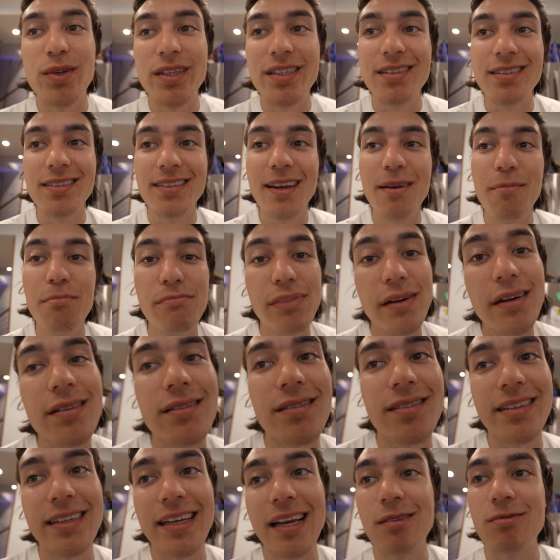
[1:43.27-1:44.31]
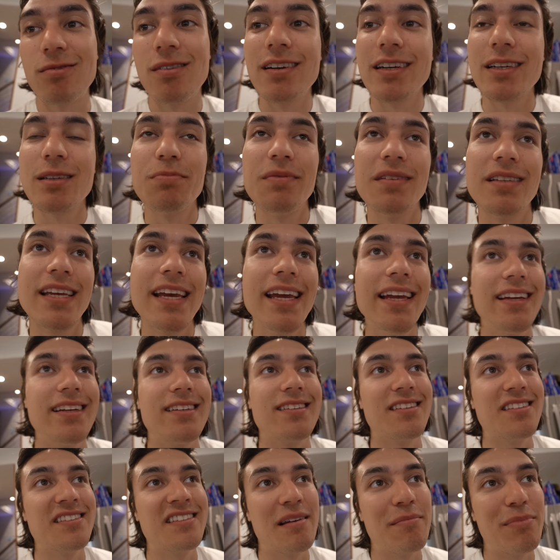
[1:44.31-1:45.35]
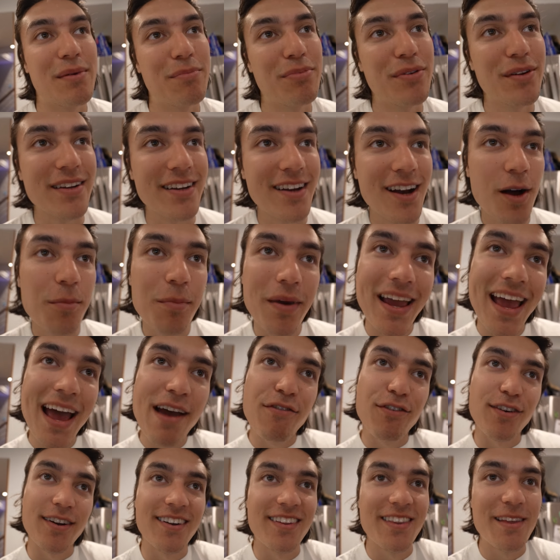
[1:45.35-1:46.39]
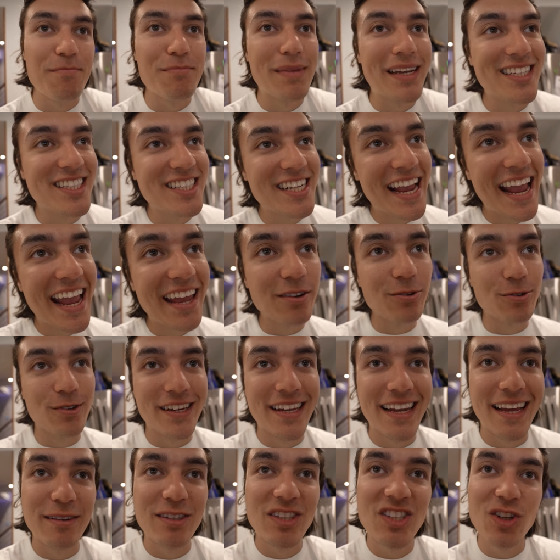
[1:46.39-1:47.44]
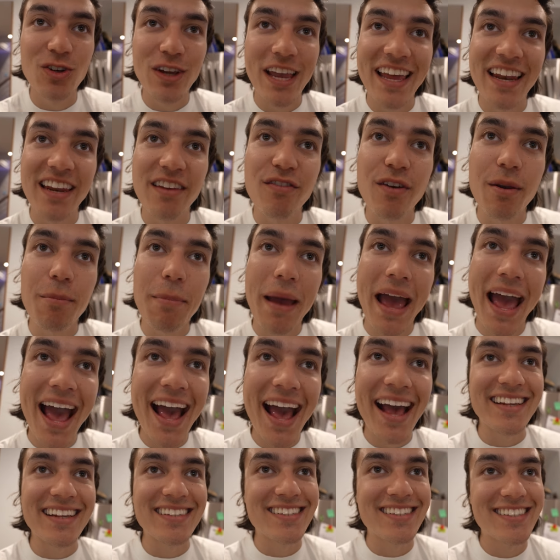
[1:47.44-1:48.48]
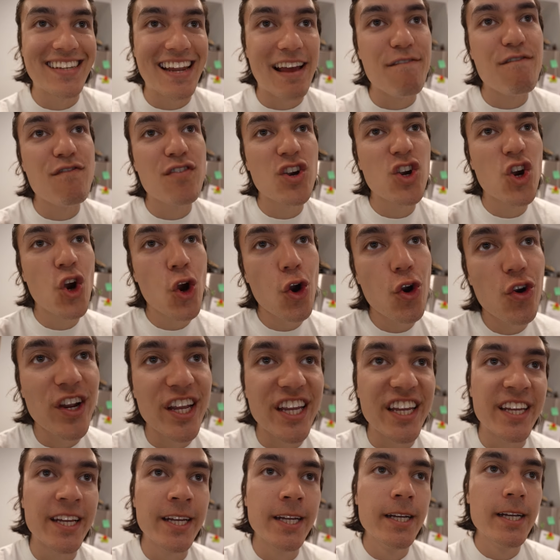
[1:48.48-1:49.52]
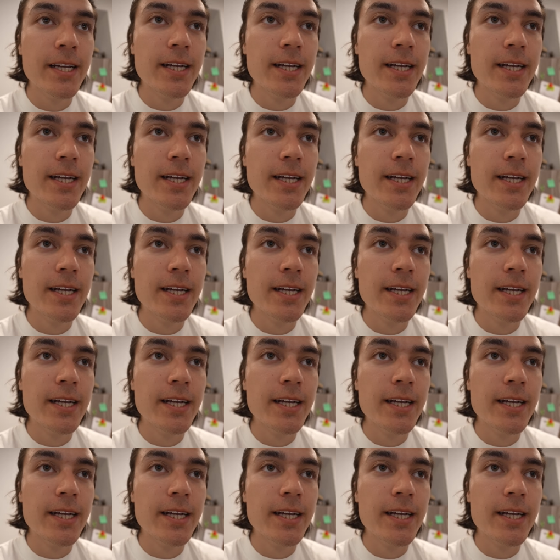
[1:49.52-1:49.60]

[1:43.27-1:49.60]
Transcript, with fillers: which is embarrassing how long it's been taking since I've been putting all my effort on the main channel and I still can't even pass Steph Curry!